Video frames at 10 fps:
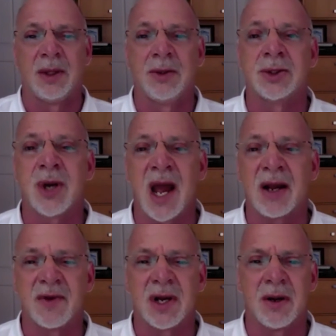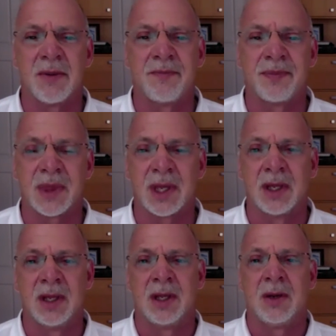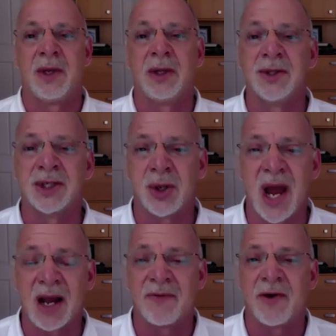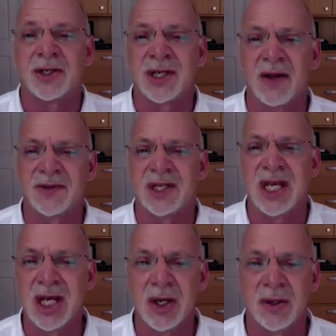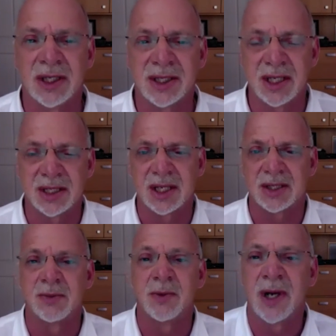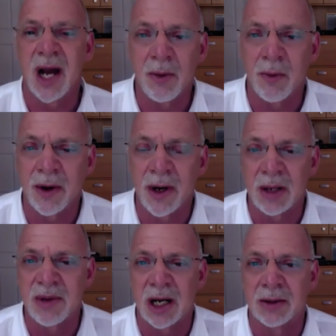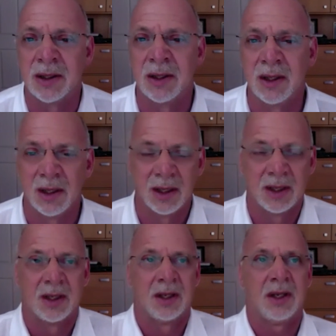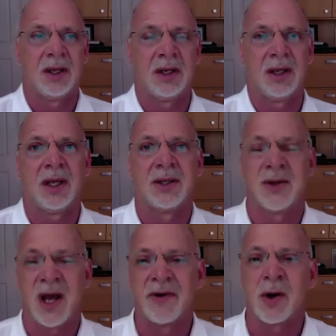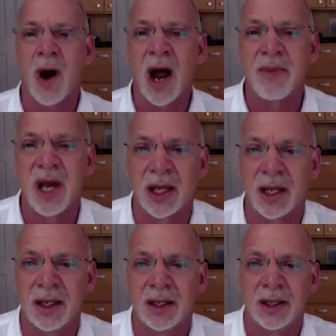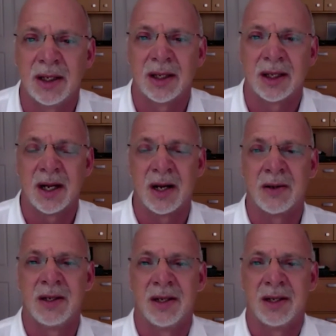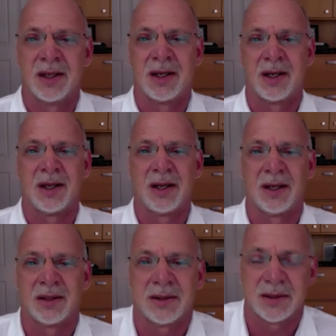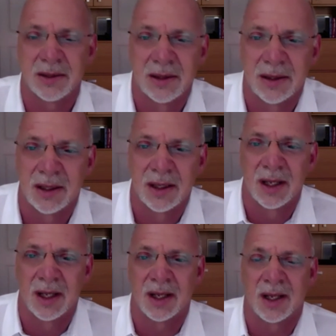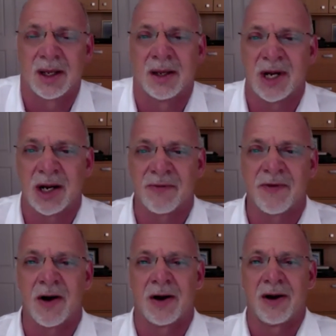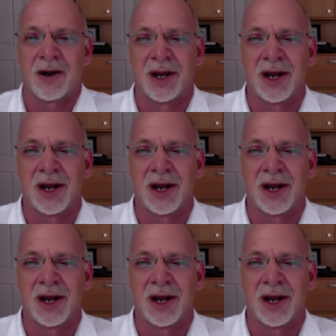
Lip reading: we lose track of time. We lose track of ourselves, egolessness, as in we're not worried about, do I have a quad belly? Am I going to fart?